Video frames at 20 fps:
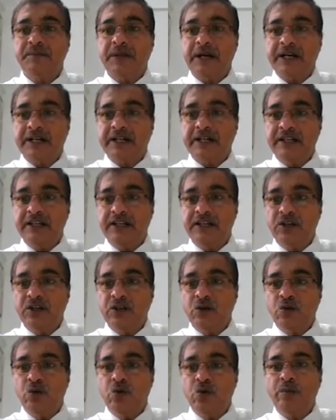party
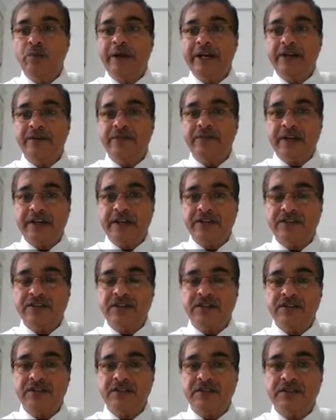who
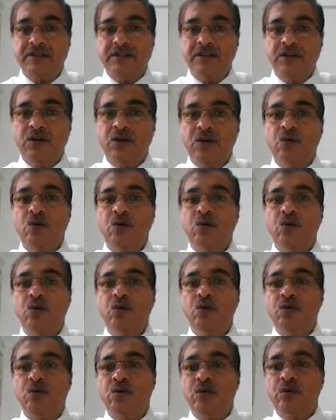manufactures,
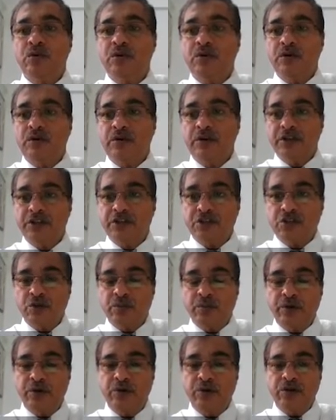who
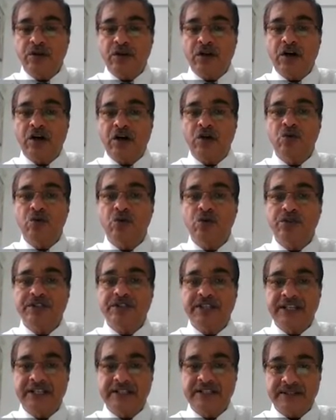distribute, or who
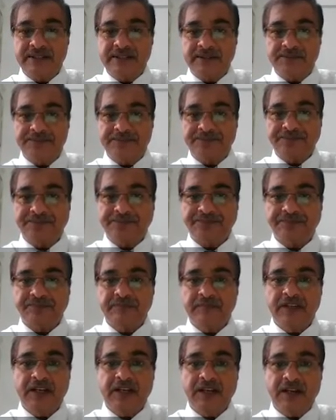sells.
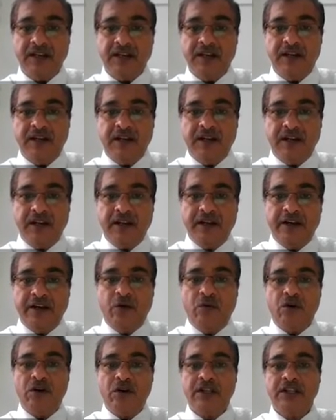
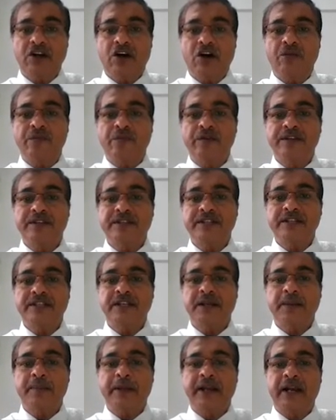Now, what are the offenses
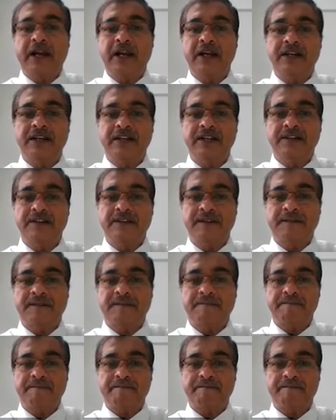and penalties?